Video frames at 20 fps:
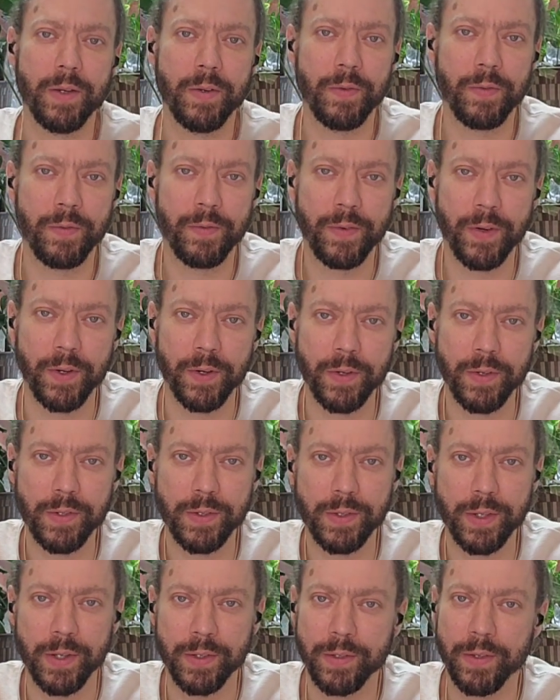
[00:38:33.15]

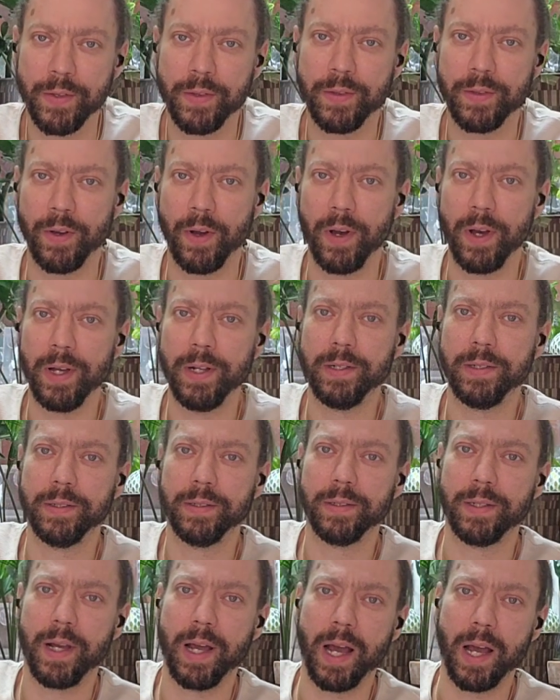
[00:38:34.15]
first as a thought
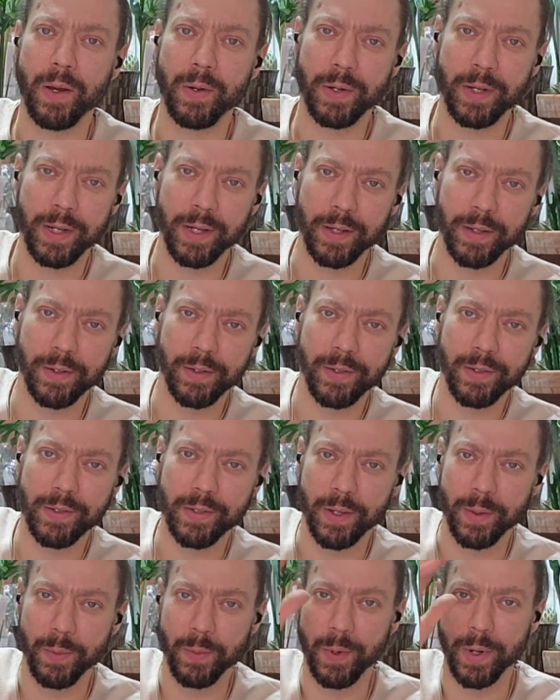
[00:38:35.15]
out here
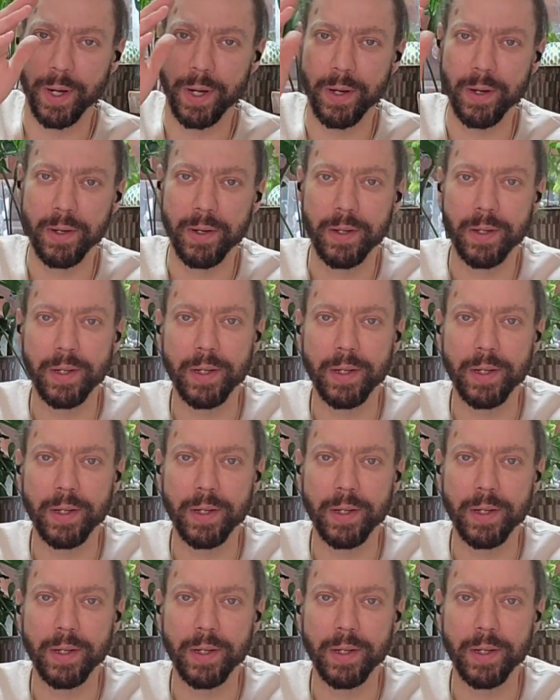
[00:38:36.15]
somewhere.